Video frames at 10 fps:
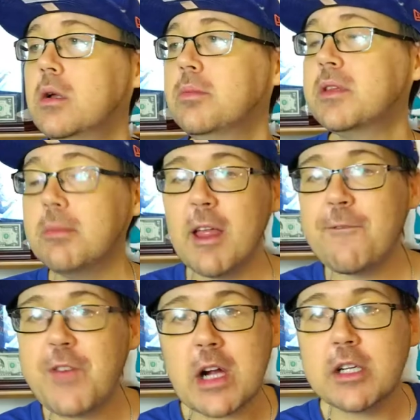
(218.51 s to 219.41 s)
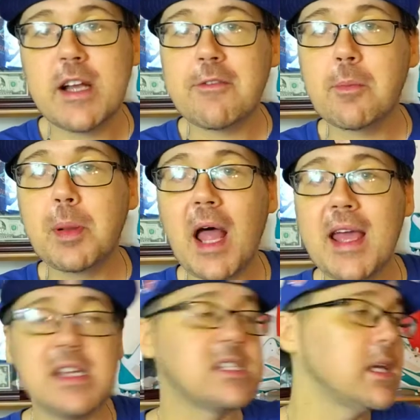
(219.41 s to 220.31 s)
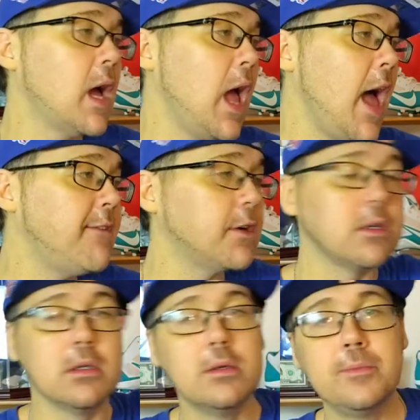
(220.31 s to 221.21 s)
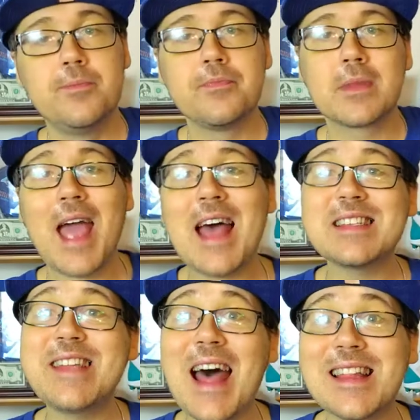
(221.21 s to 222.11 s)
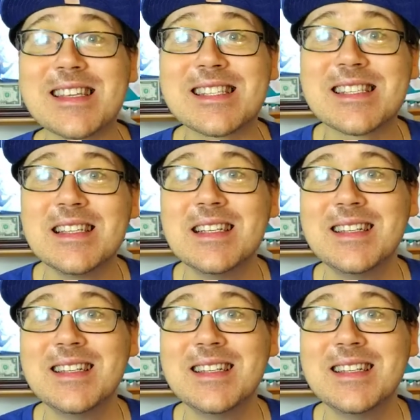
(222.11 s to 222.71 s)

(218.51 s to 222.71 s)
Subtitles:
But the motherfucker never plays. Ever. Ask Dallas.